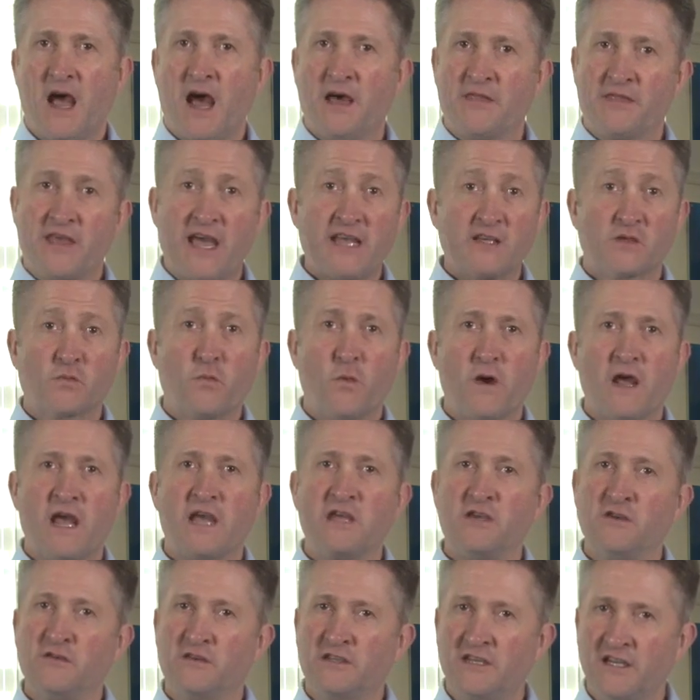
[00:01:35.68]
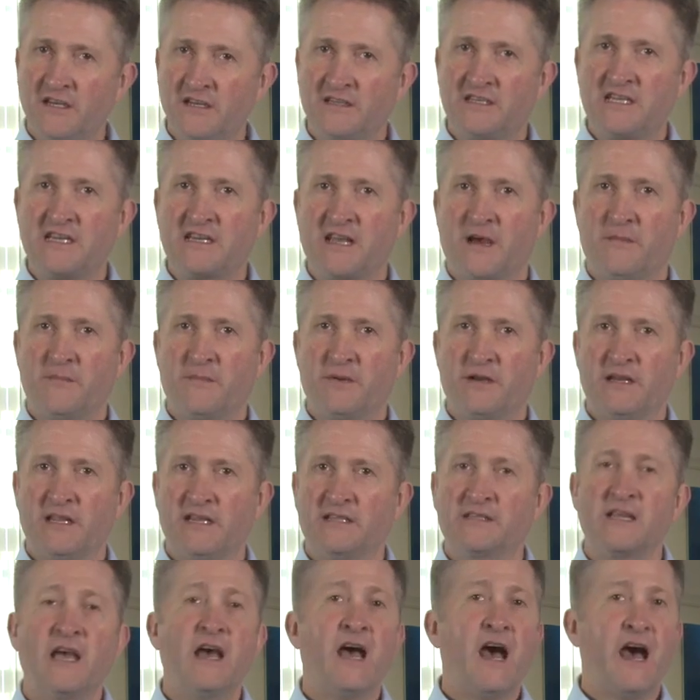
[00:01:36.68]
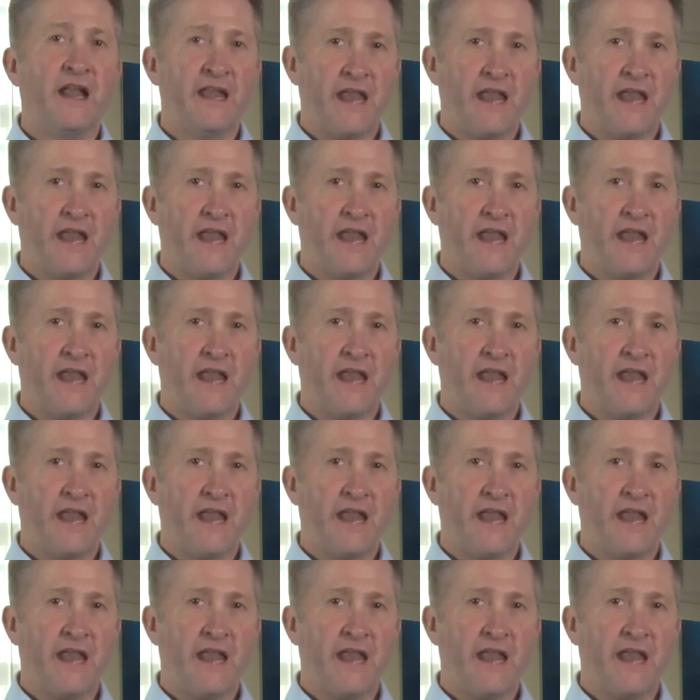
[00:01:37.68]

And that's where utility companies